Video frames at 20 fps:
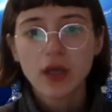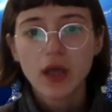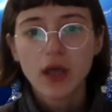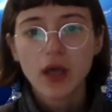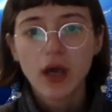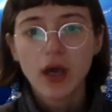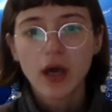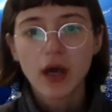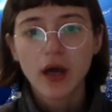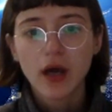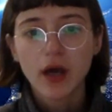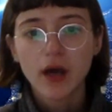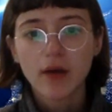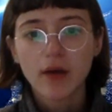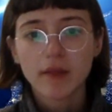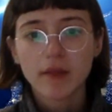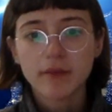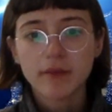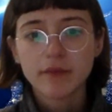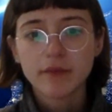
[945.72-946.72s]

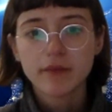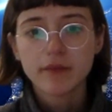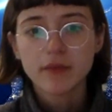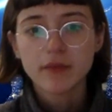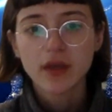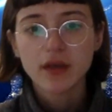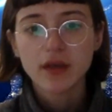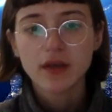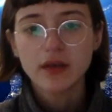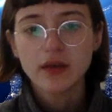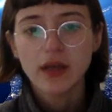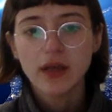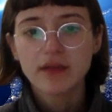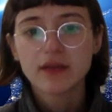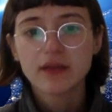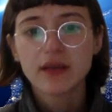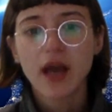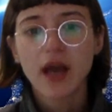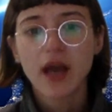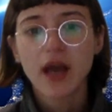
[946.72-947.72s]
that
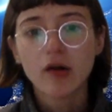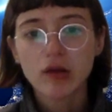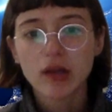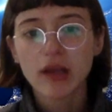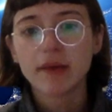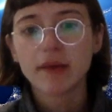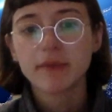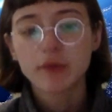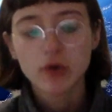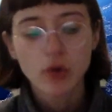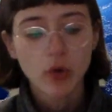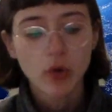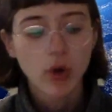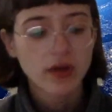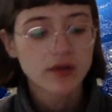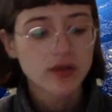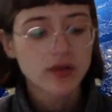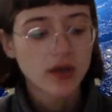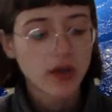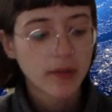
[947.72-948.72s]
has now claimed
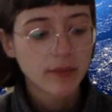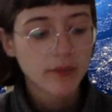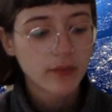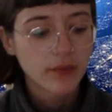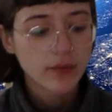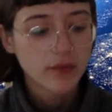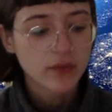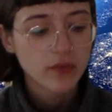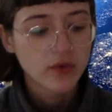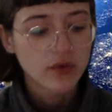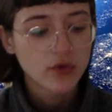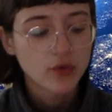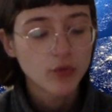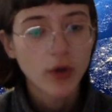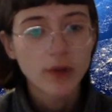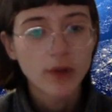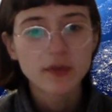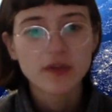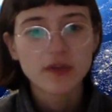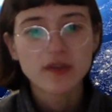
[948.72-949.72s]
quantum
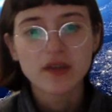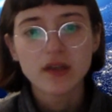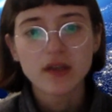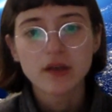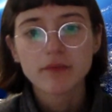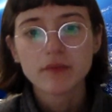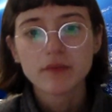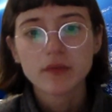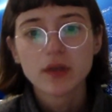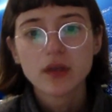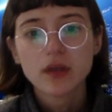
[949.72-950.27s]
supremacy